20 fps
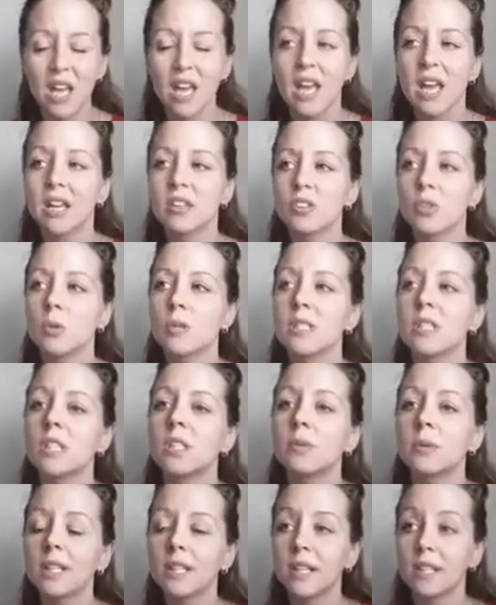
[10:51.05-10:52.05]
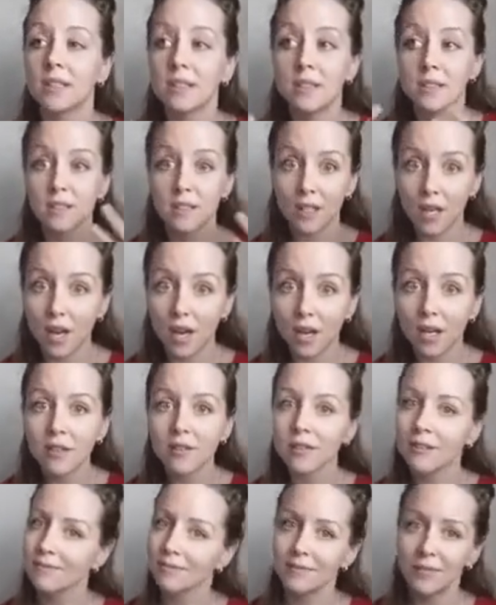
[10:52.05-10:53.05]
And so it's literally like this law,
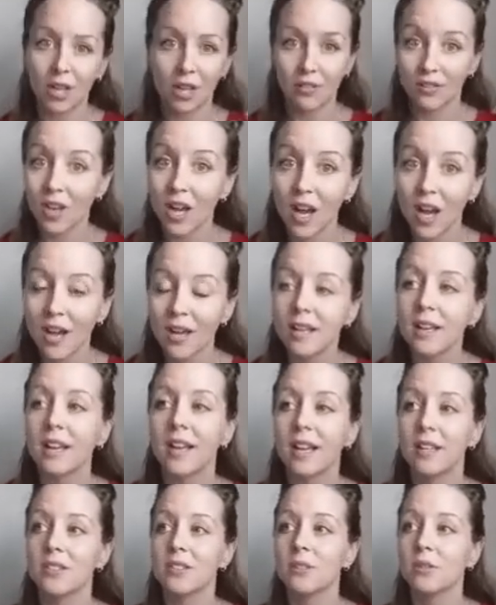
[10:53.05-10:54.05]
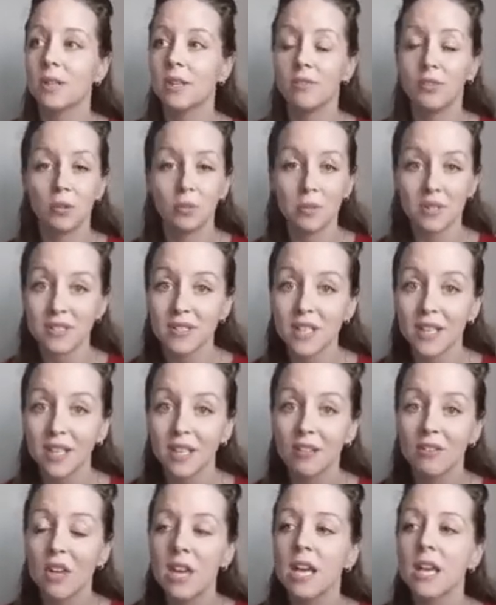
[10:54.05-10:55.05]
the law of God, as you give, you receive,